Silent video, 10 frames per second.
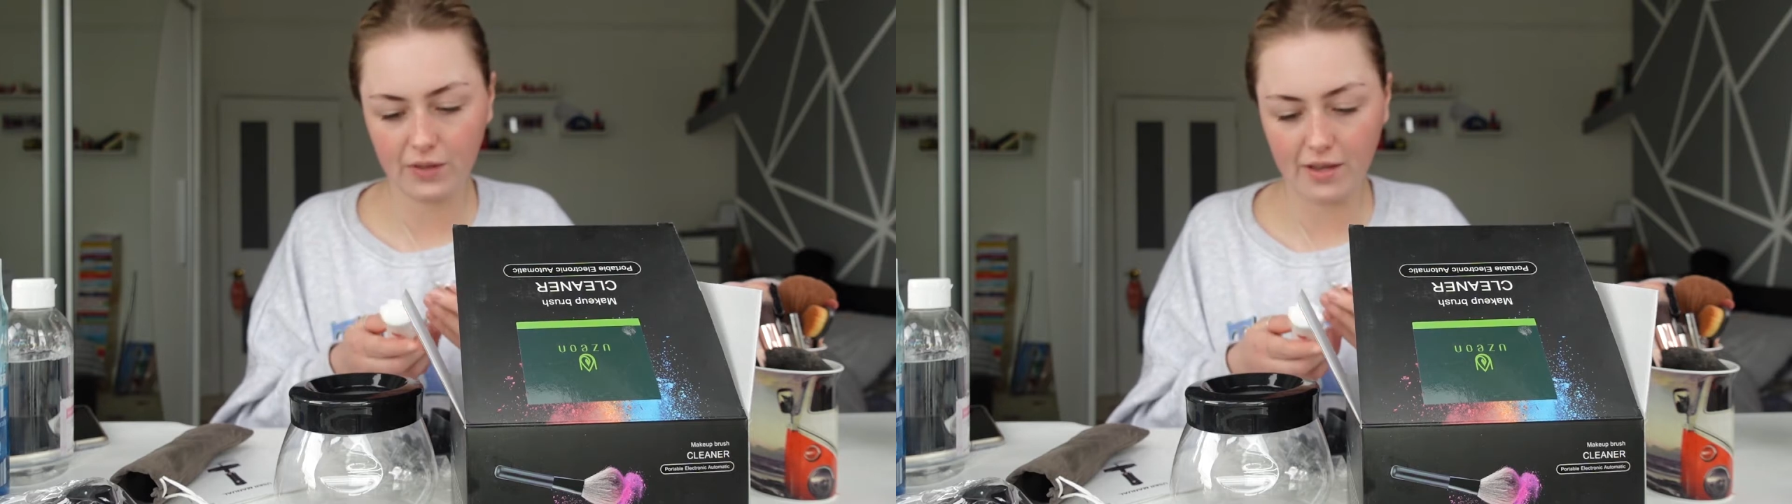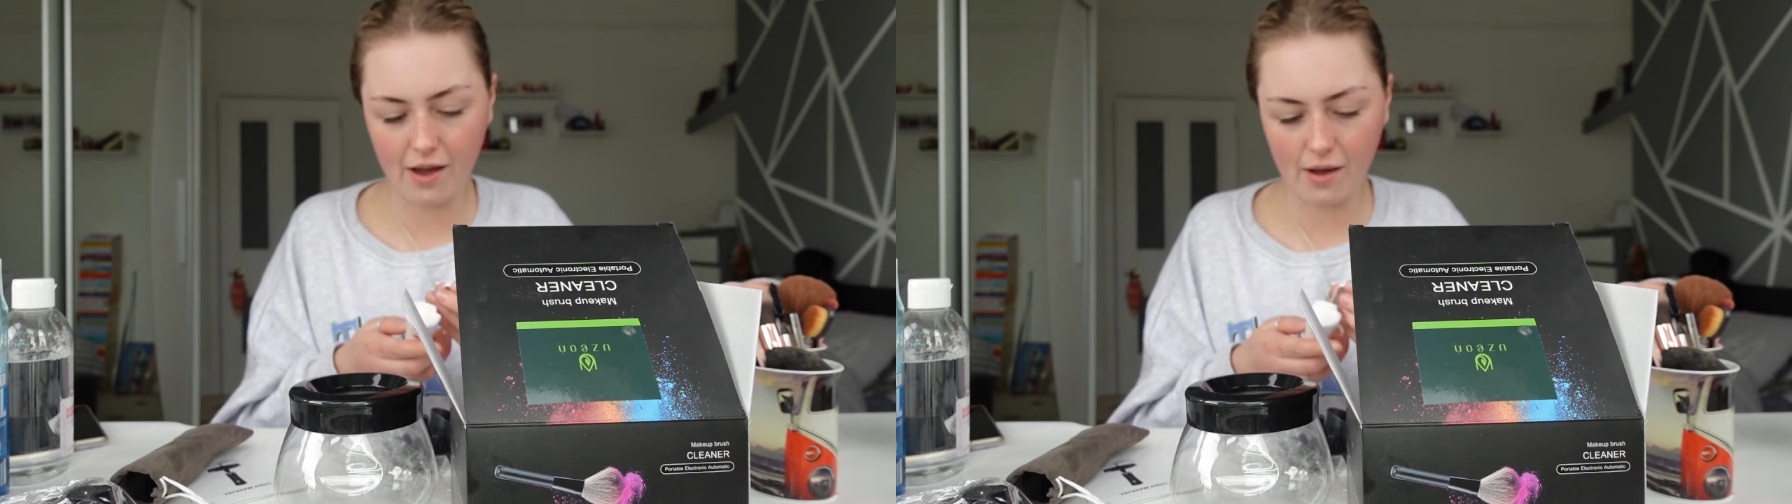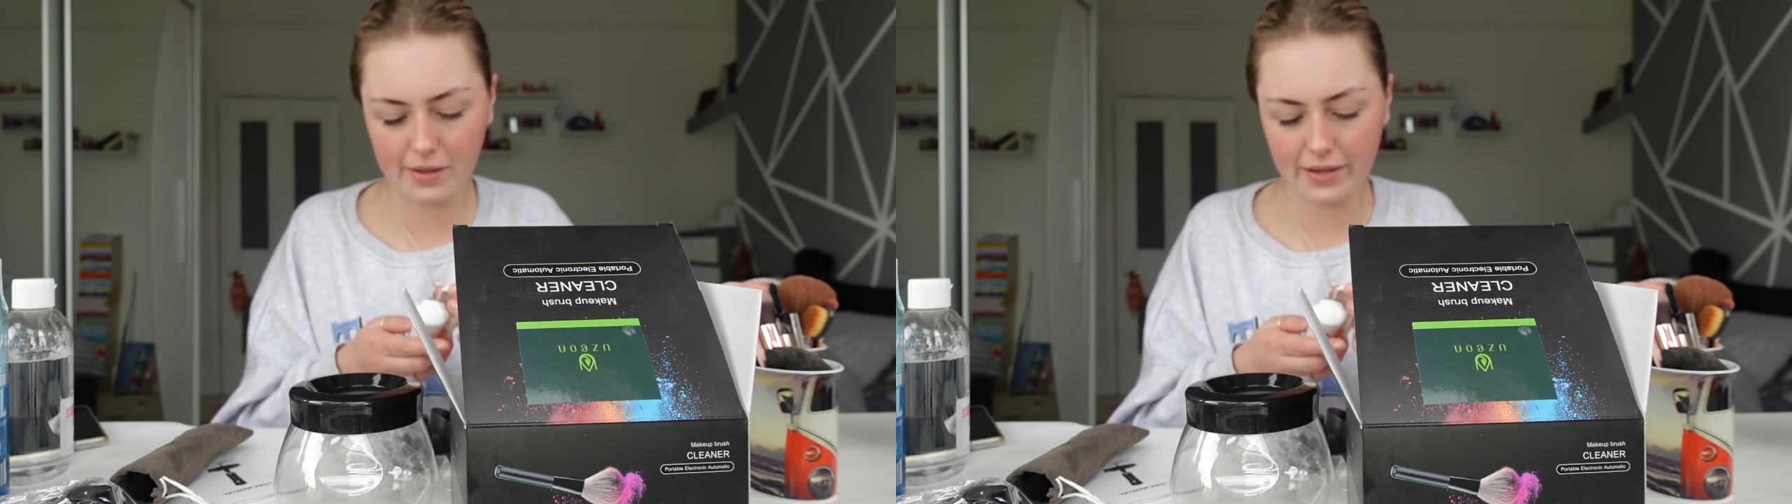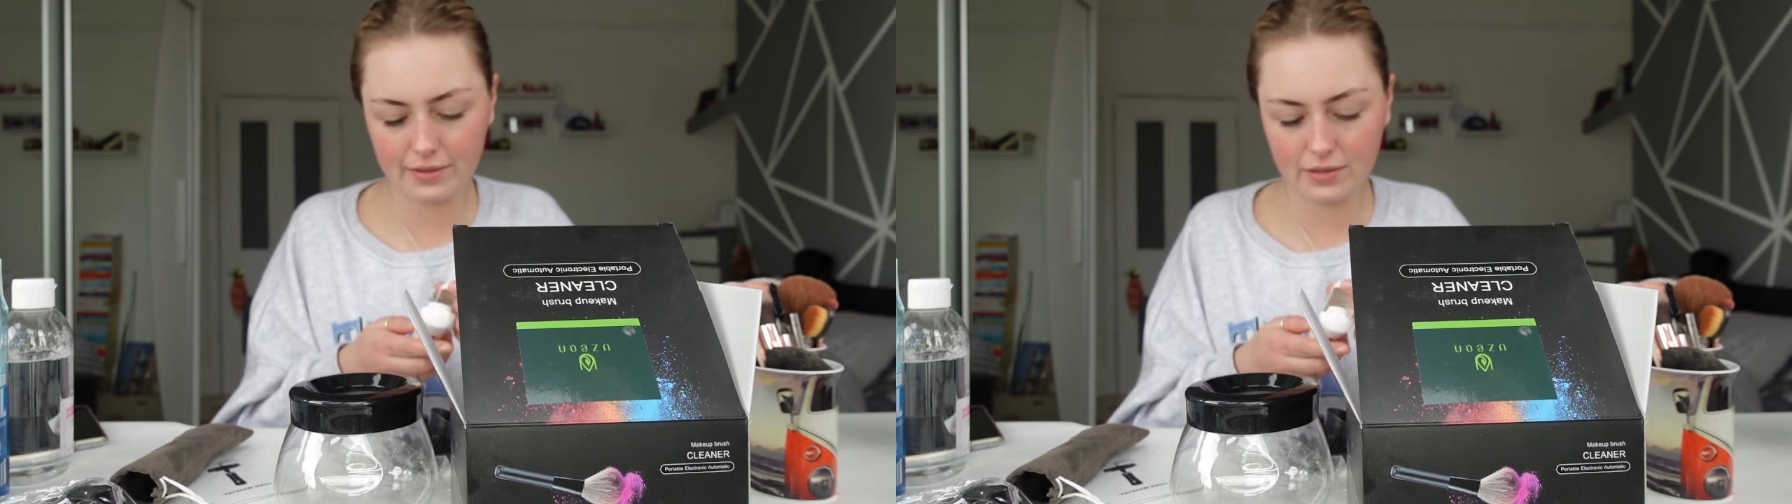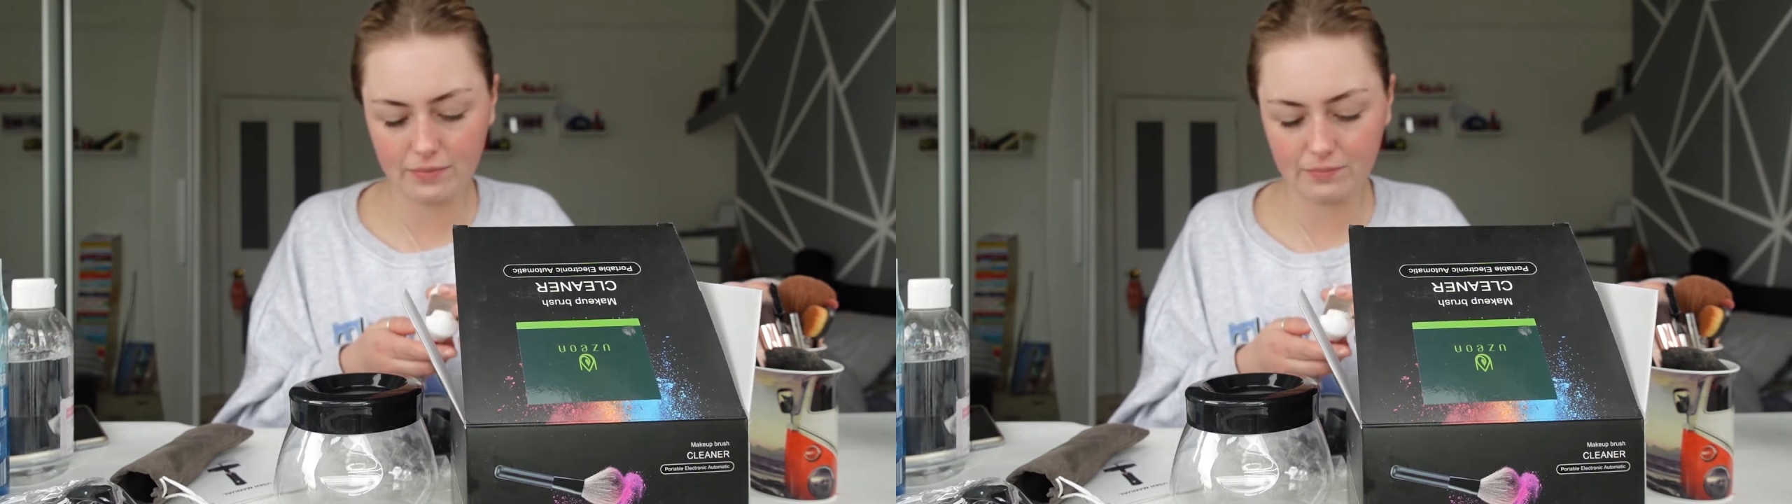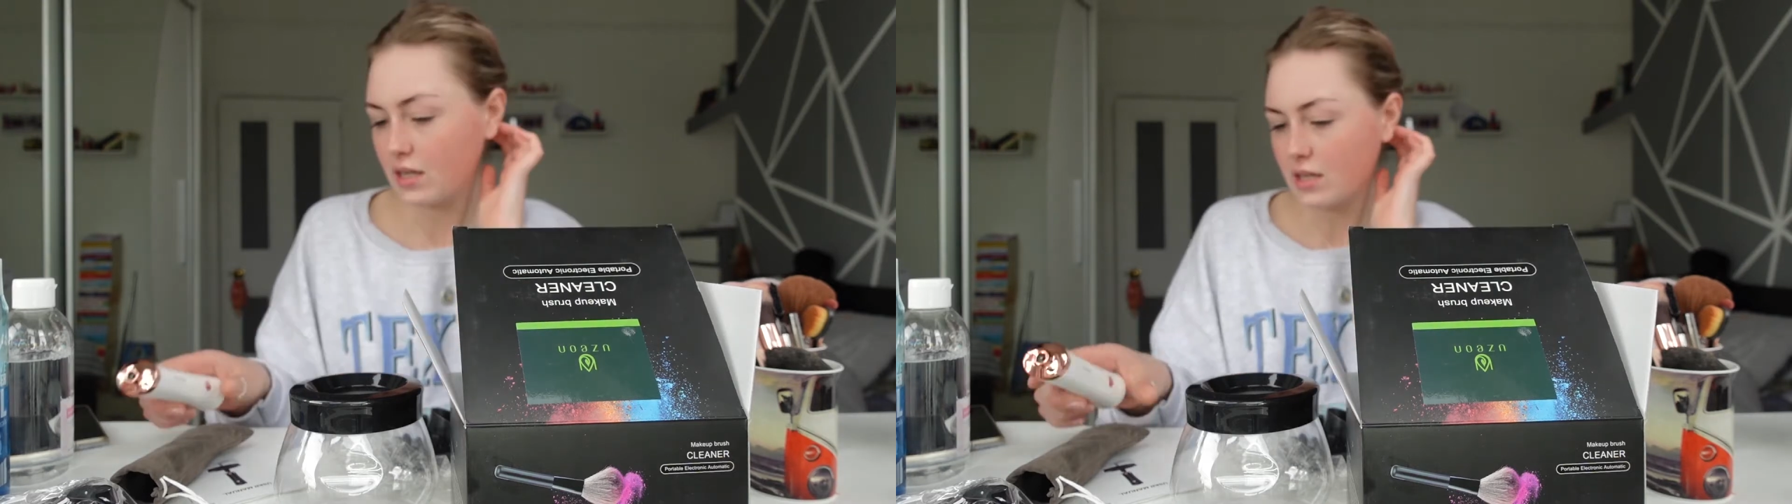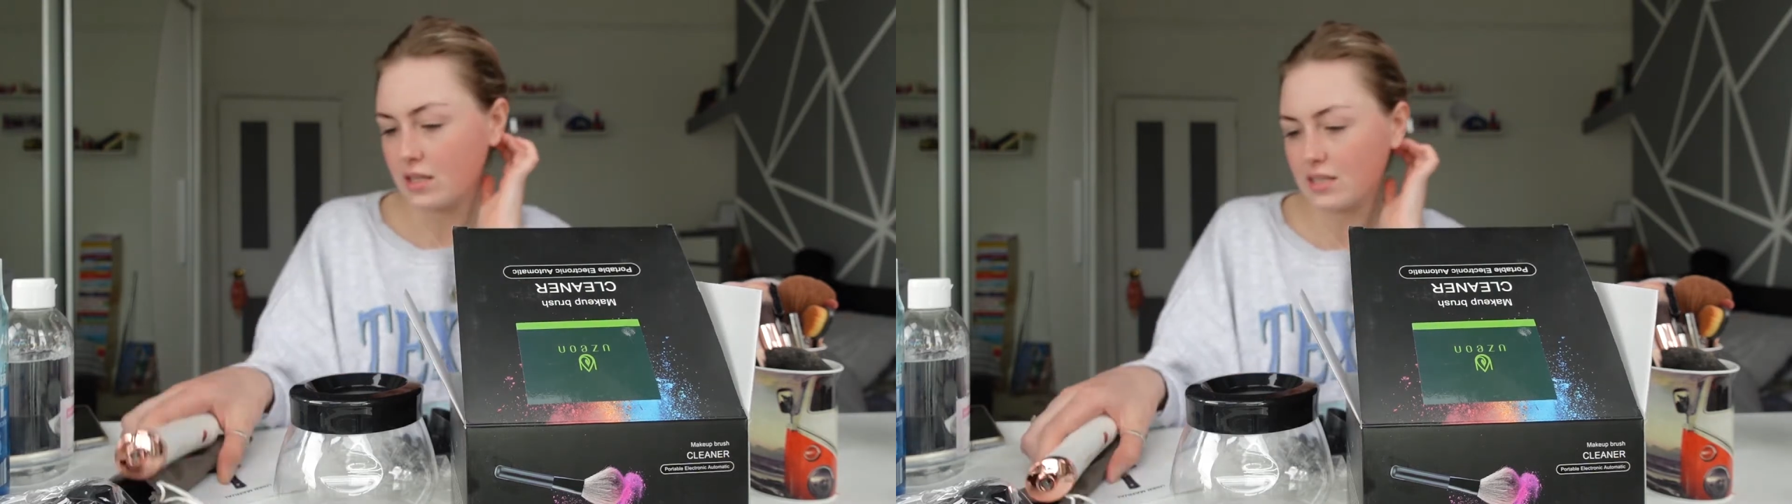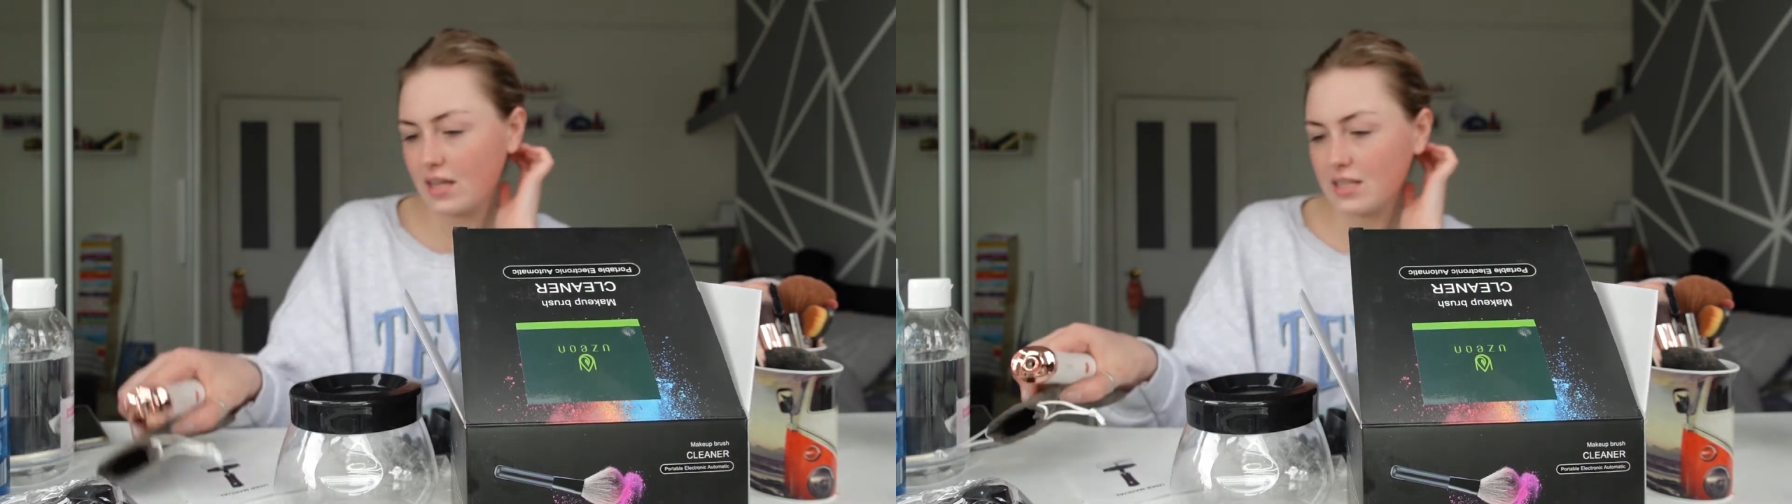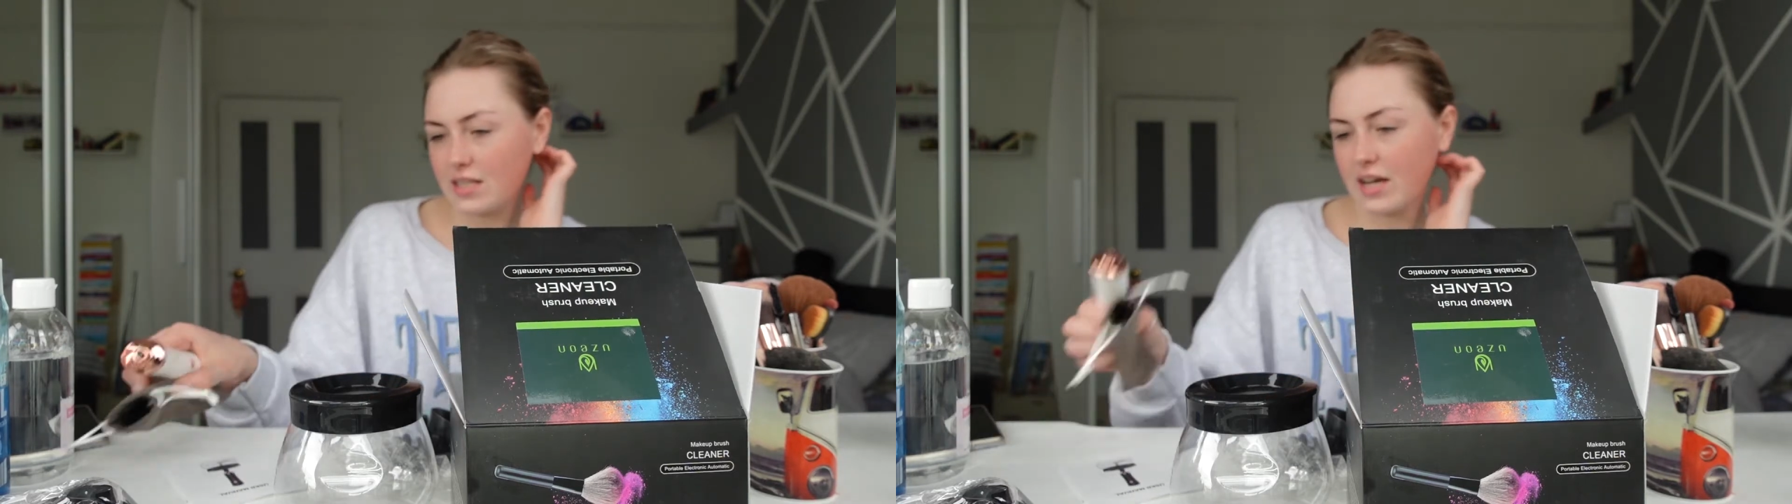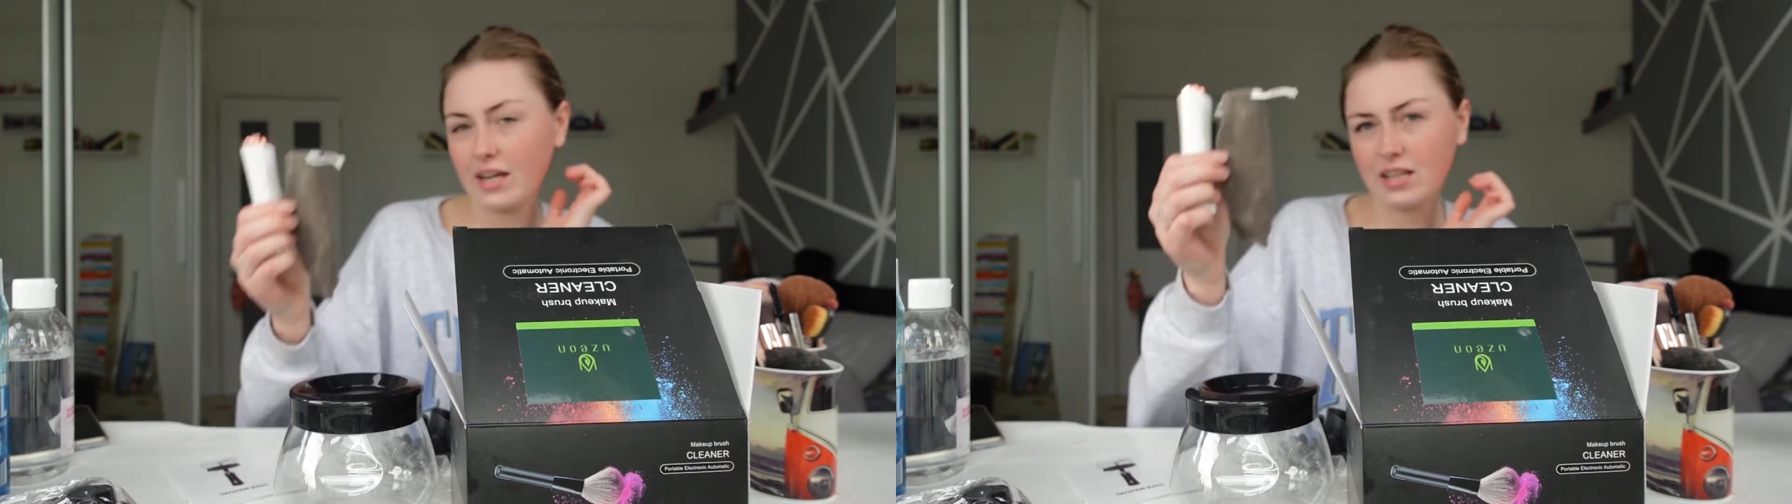Calm it. So that's
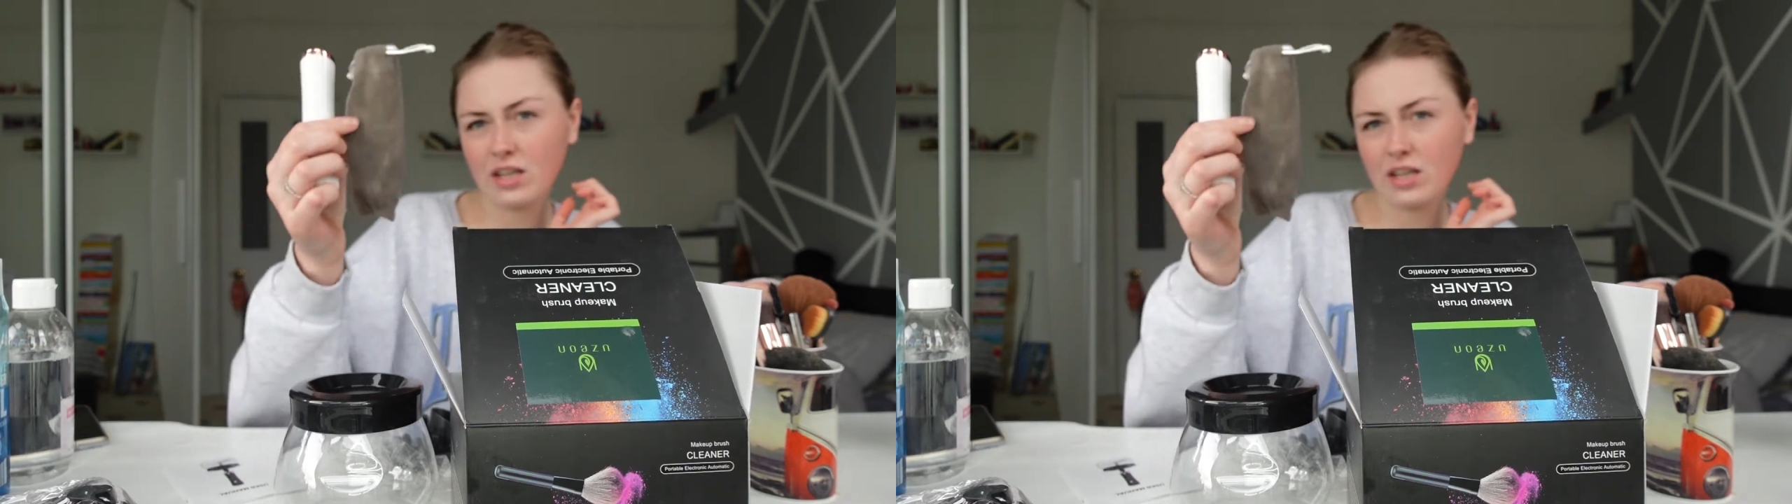the